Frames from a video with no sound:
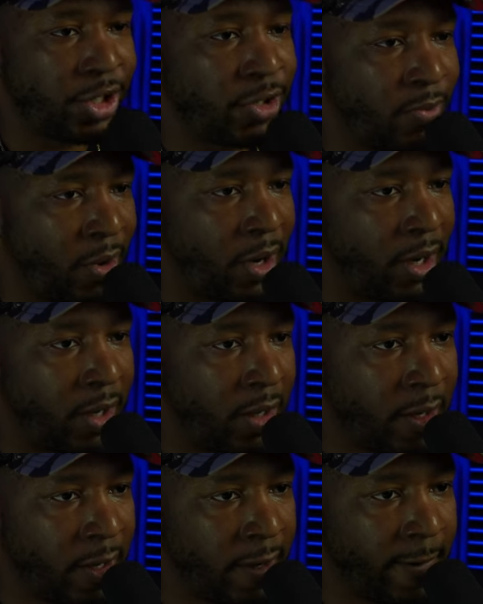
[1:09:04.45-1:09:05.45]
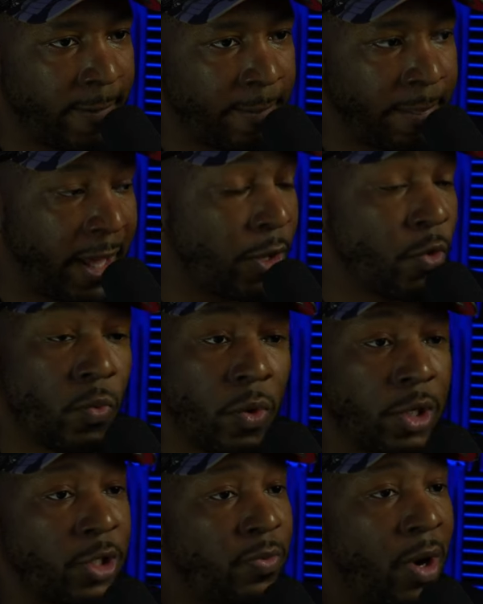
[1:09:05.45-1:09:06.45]
She's smart. And you
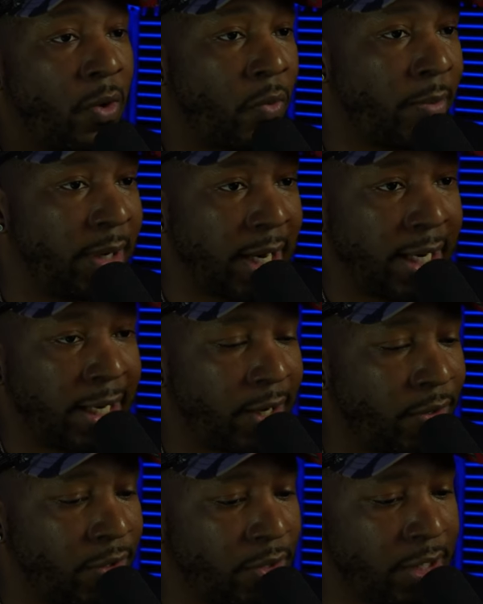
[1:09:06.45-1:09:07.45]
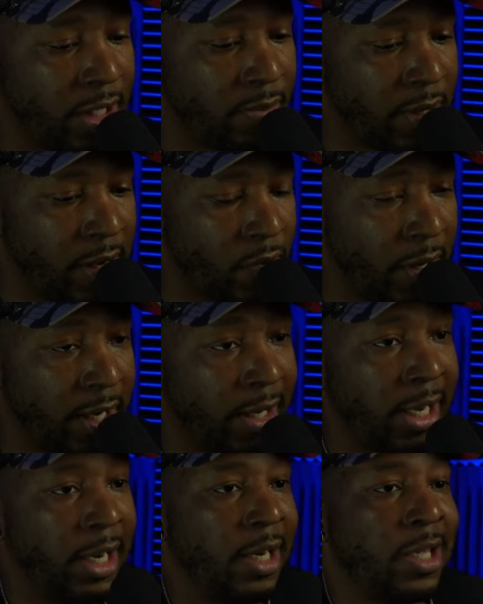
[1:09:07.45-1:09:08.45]
want a smart woman like that on your team anyway.
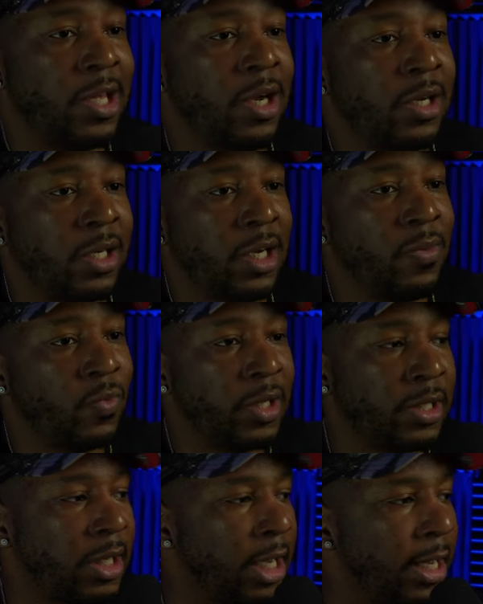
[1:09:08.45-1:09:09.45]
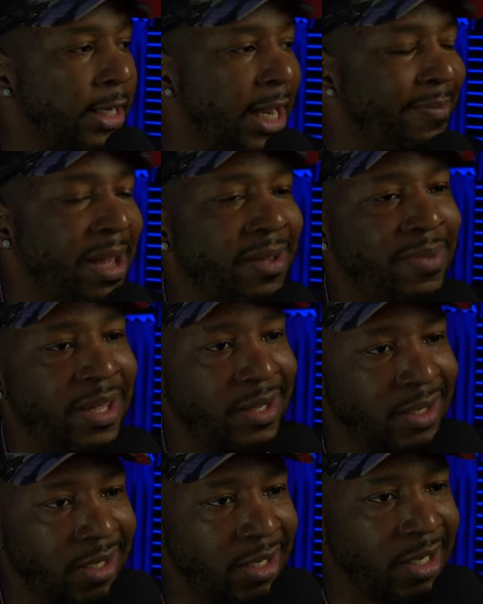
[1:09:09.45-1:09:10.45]
Again, the young dumb ones, they may
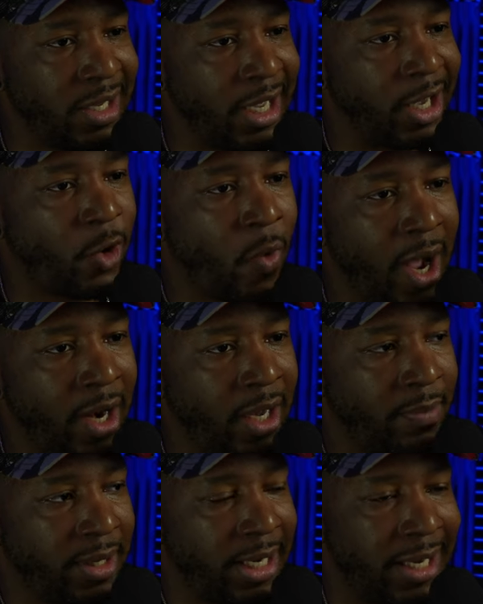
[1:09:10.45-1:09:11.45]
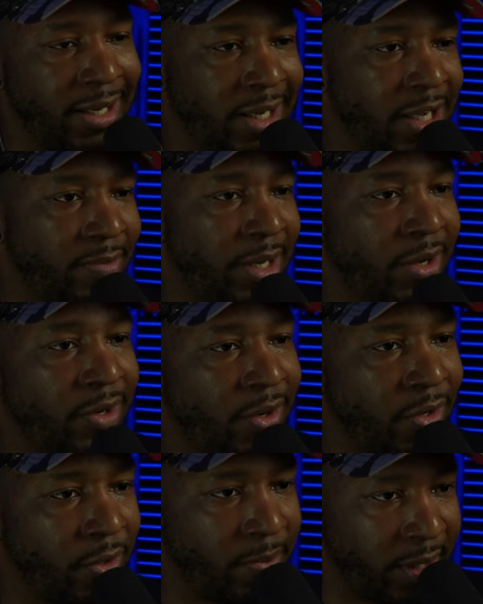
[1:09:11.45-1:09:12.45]
be good and quality, but they dumb. They
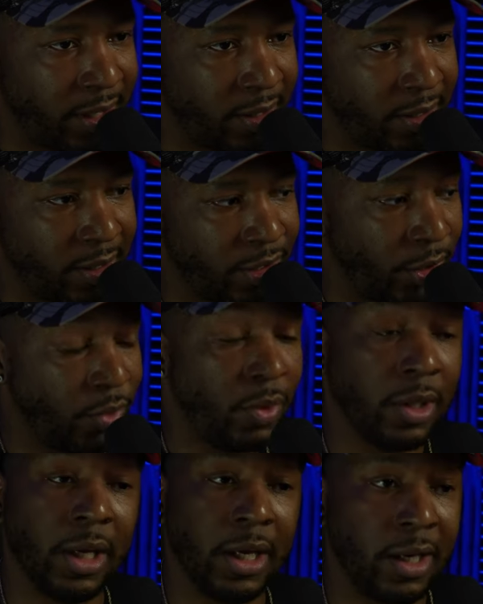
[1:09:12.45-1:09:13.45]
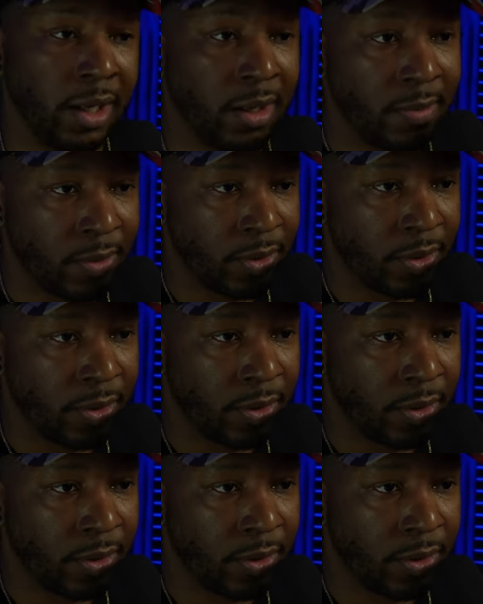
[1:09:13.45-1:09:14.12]
don't know no better. So you can get them.